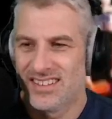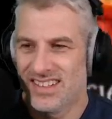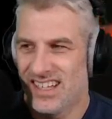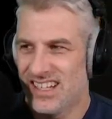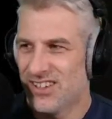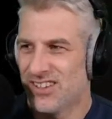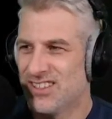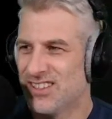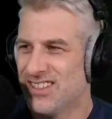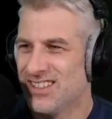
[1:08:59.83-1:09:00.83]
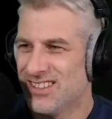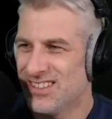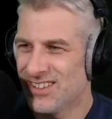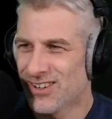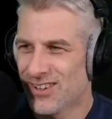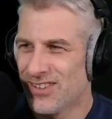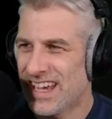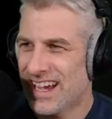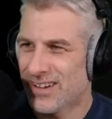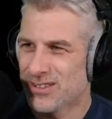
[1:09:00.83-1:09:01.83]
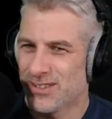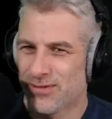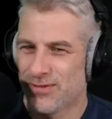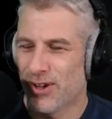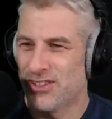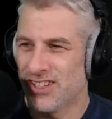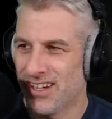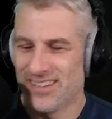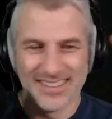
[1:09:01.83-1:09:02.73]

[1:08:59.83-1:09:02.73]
and then you're you, you're on the outer fodder.